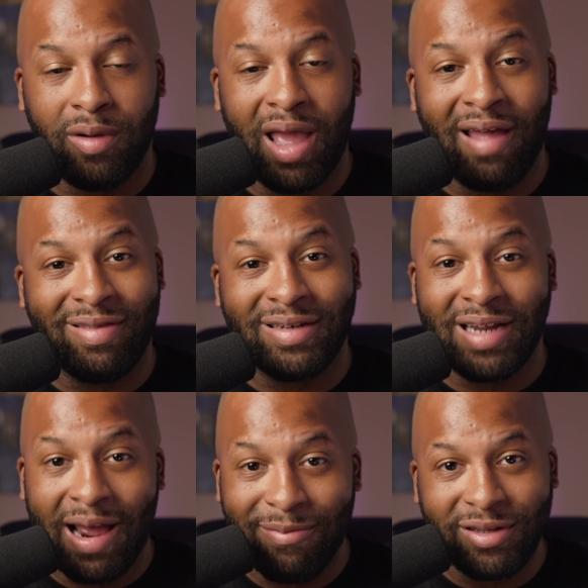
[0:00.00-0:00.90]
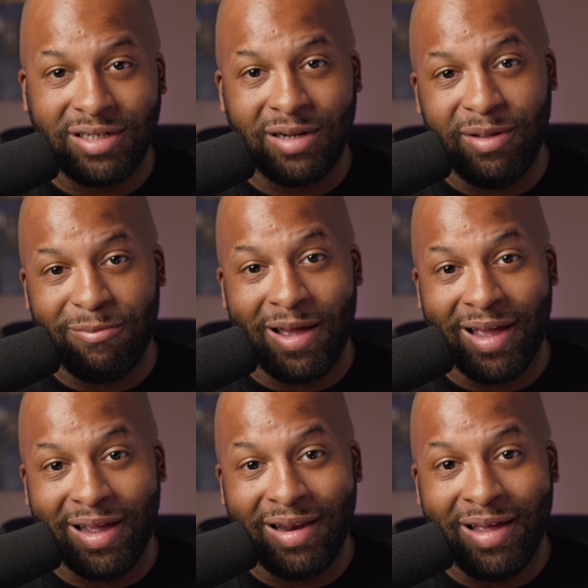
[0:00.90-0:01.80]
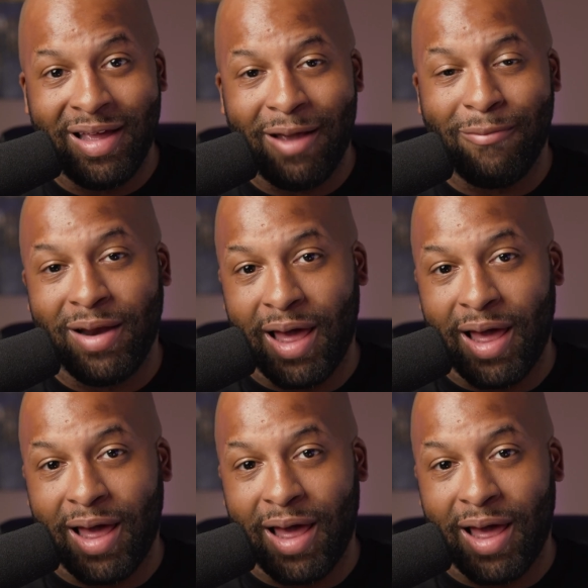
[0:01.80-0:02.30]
at the times it should be paid, and what